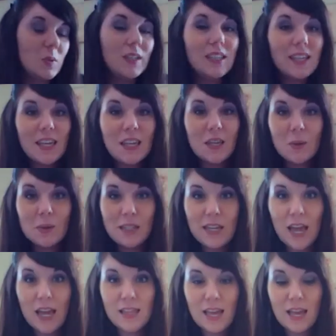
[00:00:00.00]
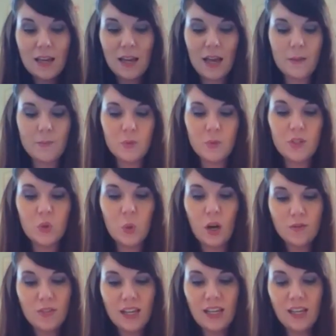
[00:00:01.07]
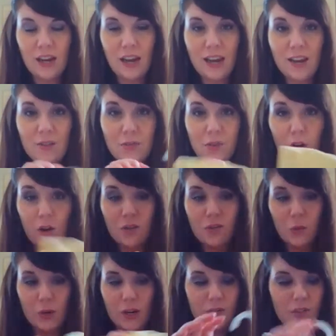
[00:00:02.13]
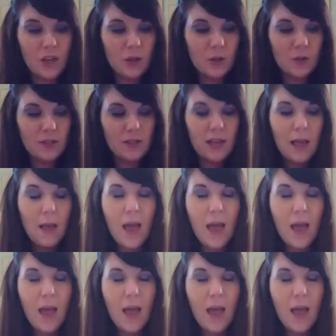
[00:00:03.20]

really cute. And then, um, so it was $12.99 for all four of those.